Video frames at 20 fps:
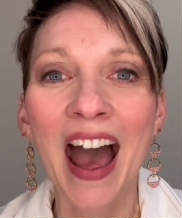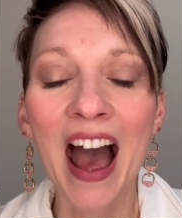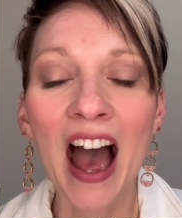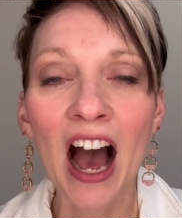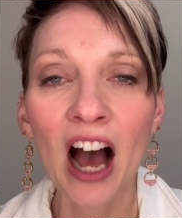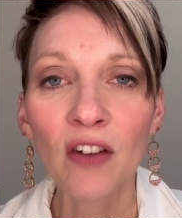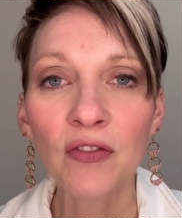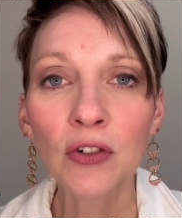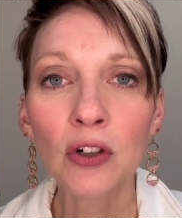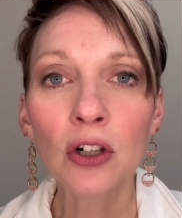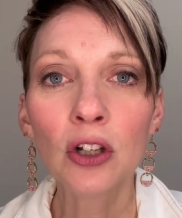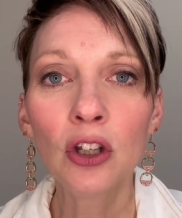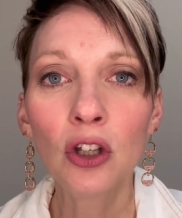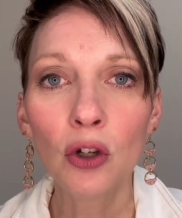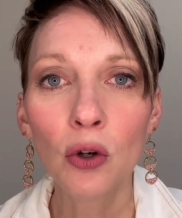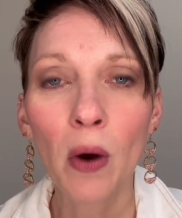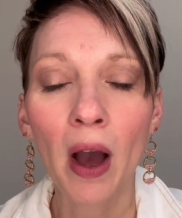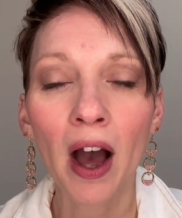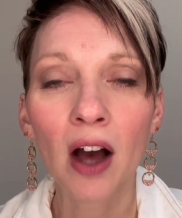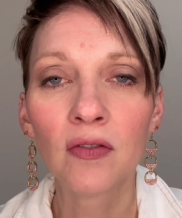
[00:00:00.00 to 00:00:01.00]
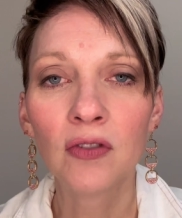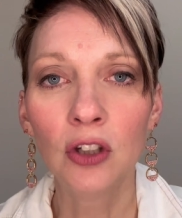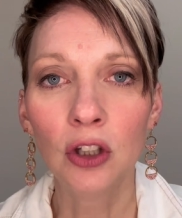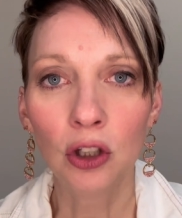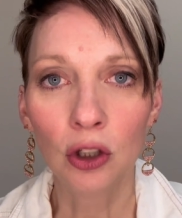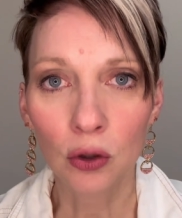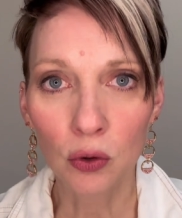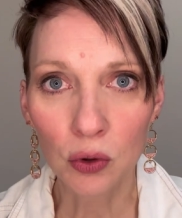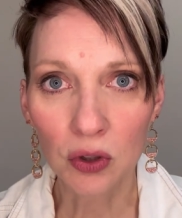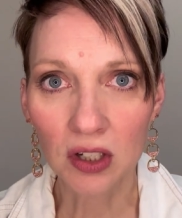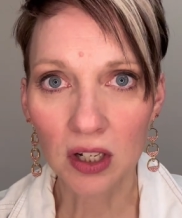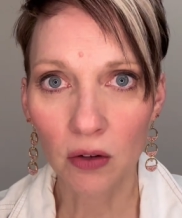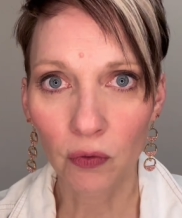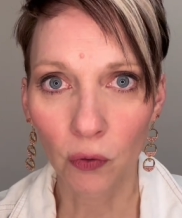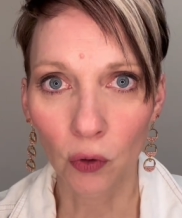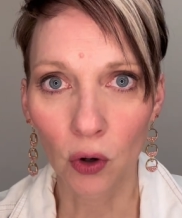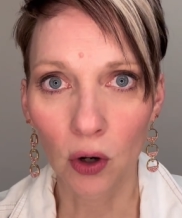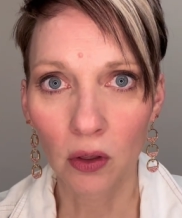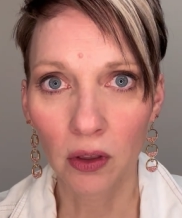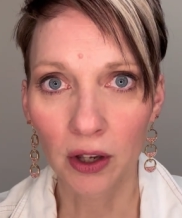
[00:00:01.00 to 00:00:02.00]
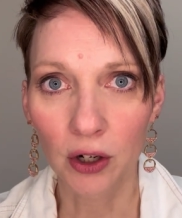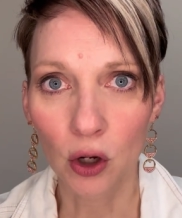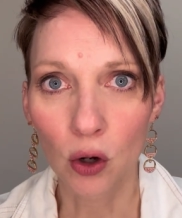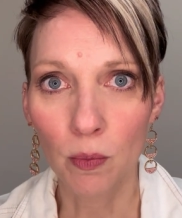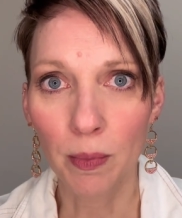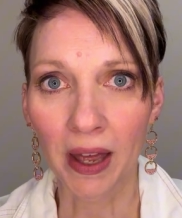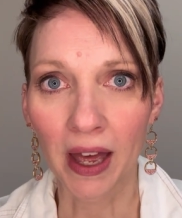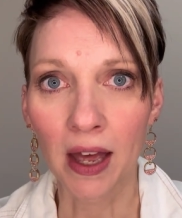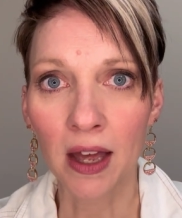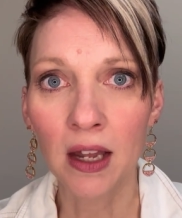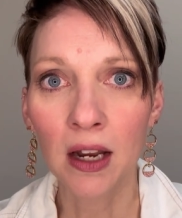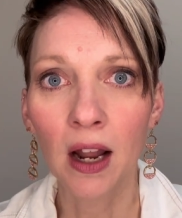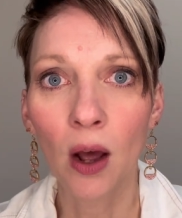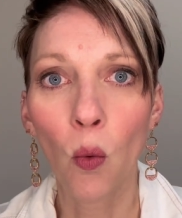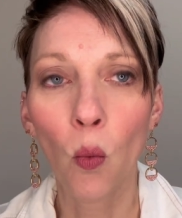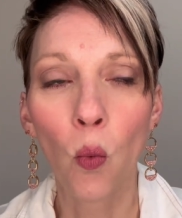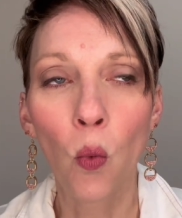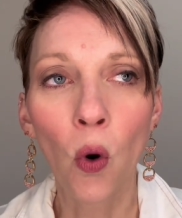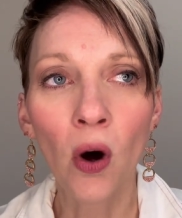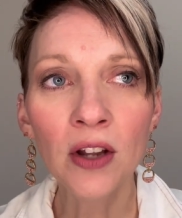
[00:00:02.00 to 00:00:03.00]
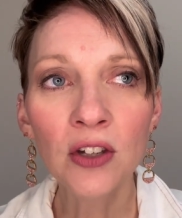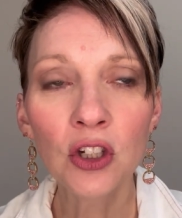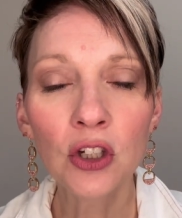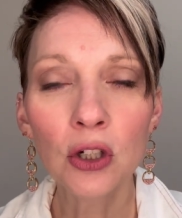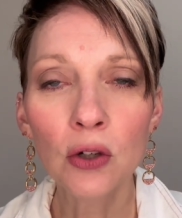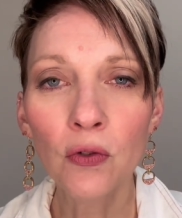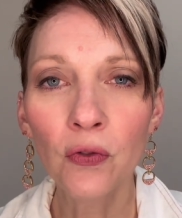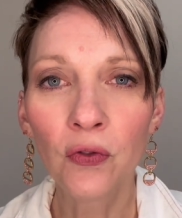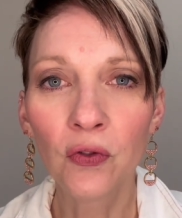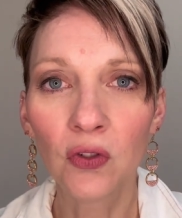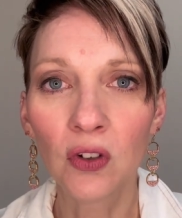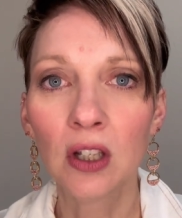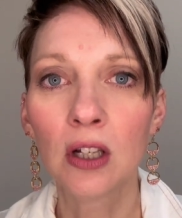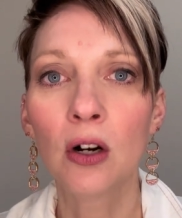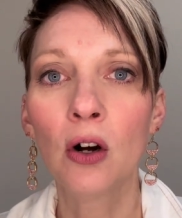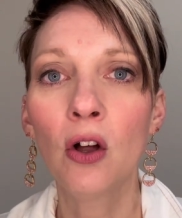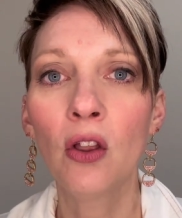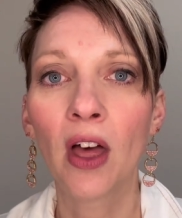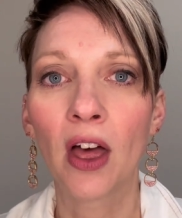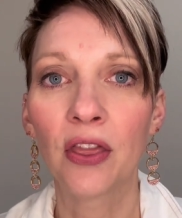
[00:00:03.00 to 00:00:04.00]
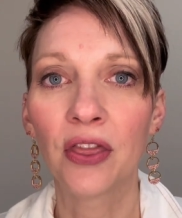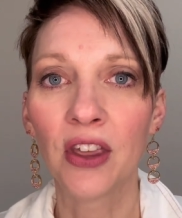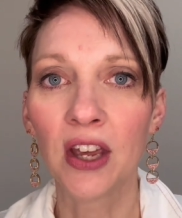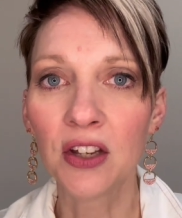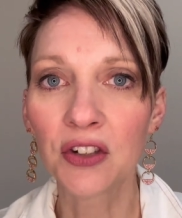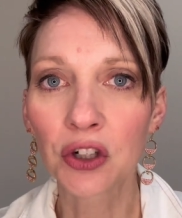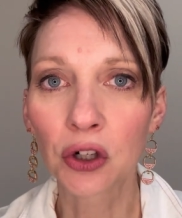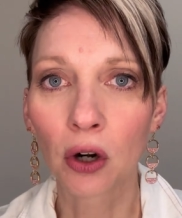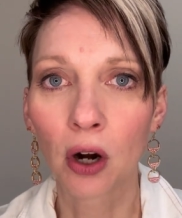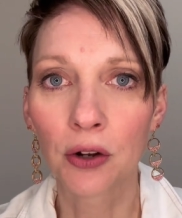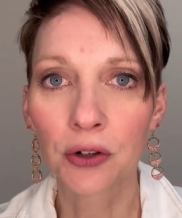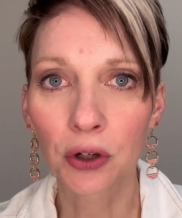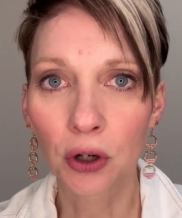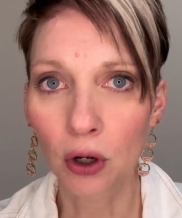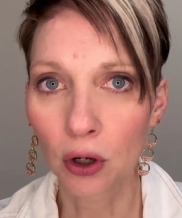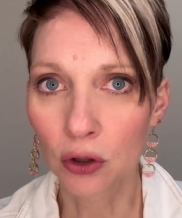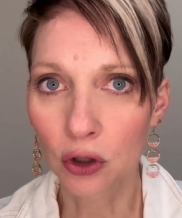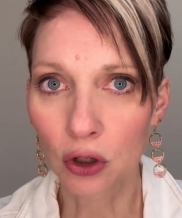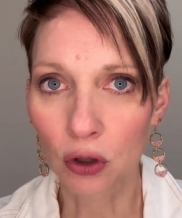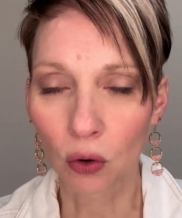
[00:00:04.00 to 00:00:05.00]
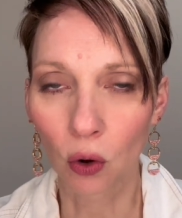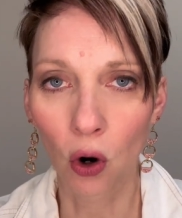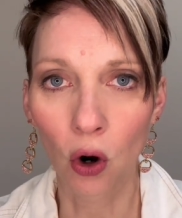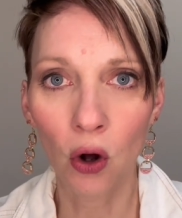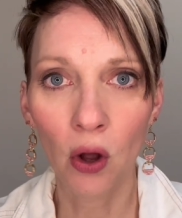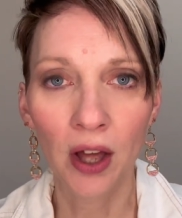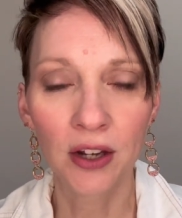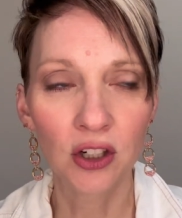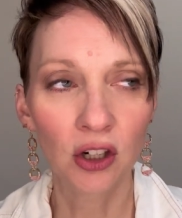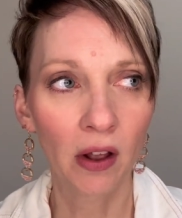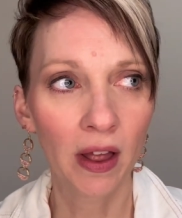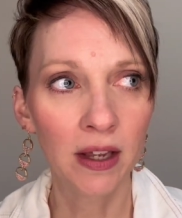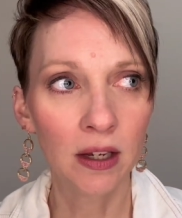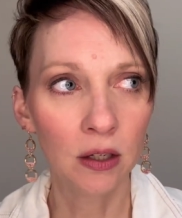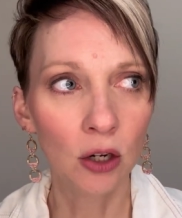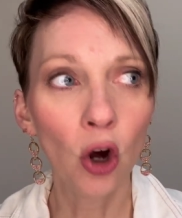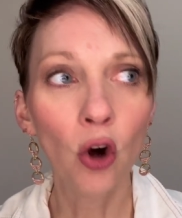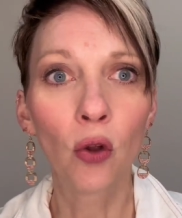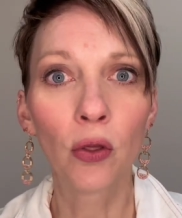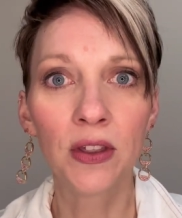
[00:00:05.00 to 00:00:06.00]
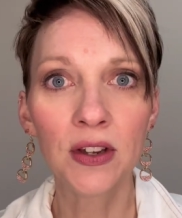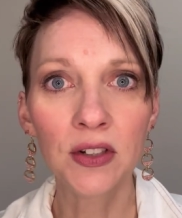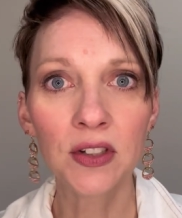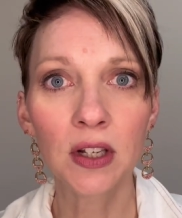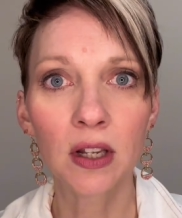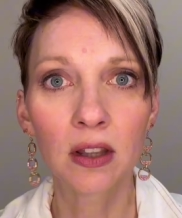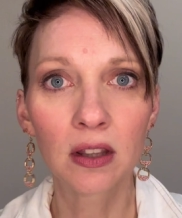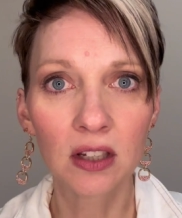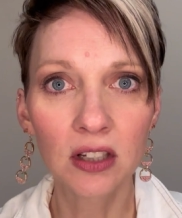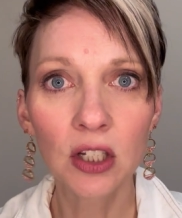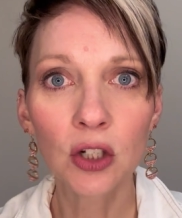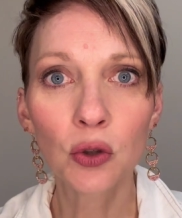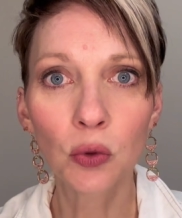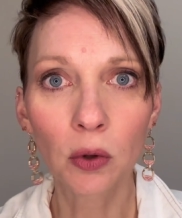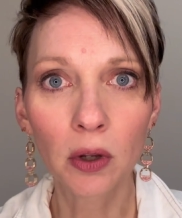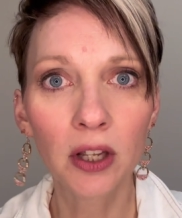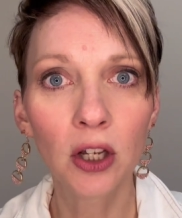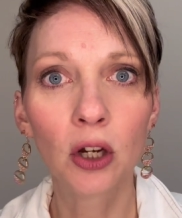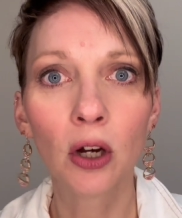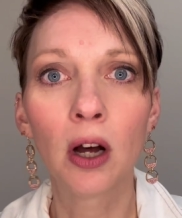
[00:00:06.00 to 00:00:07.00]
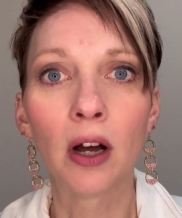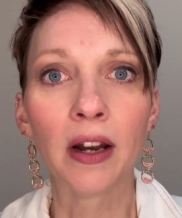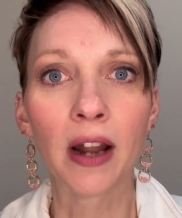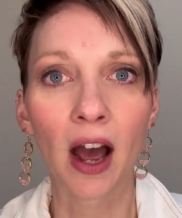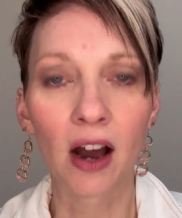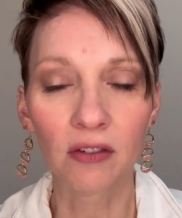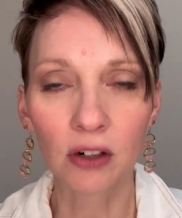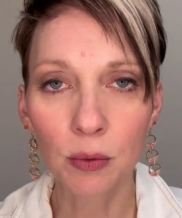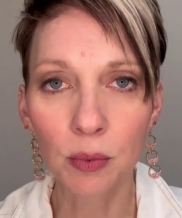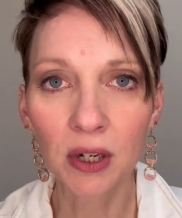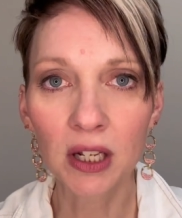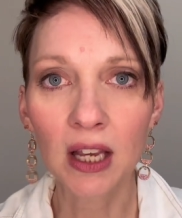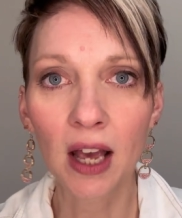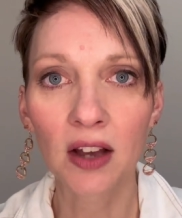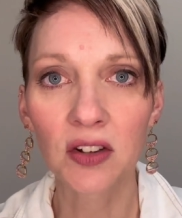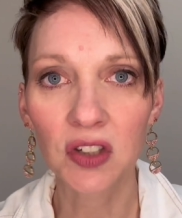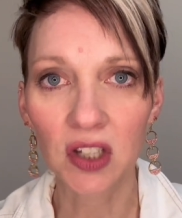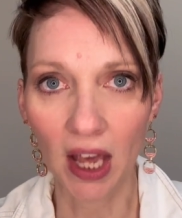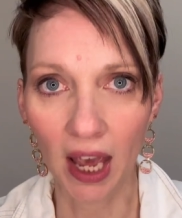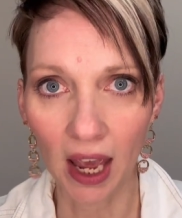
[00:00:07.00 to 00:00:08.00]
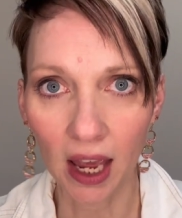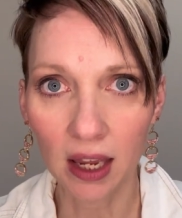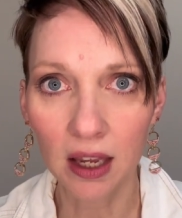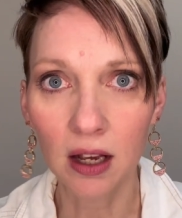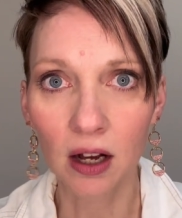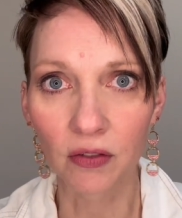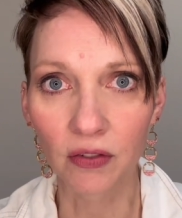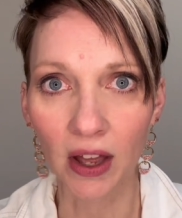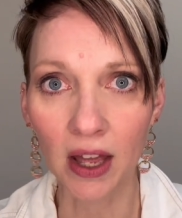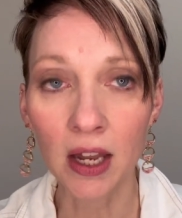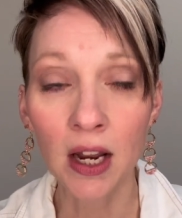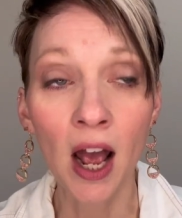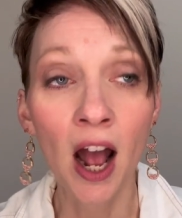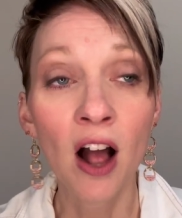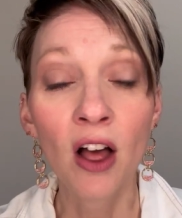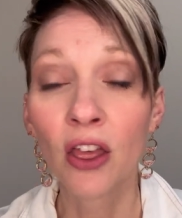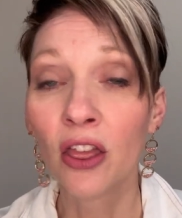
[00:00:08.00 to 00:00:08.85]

After you have used it for a little bit, once you feel that things are under control and you're like, no, this is really good, everybody has the hang of it,